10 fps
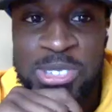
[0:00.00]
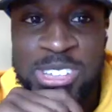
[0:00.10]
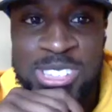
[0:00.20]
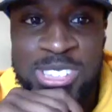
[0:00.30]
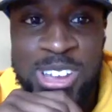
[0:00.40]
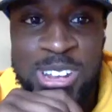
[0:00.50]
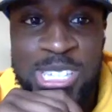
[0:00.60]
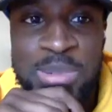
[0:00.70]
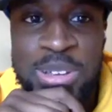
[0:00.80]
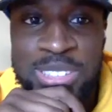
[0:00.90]
through this thought
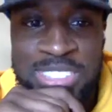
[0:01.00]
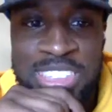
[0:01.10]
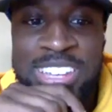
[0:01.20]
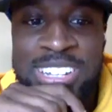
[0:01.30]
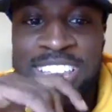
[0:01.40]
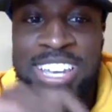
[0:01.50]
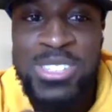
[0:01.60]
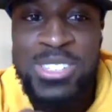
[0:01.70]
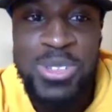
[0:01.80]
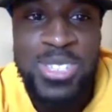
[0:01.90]
experiment. Take us through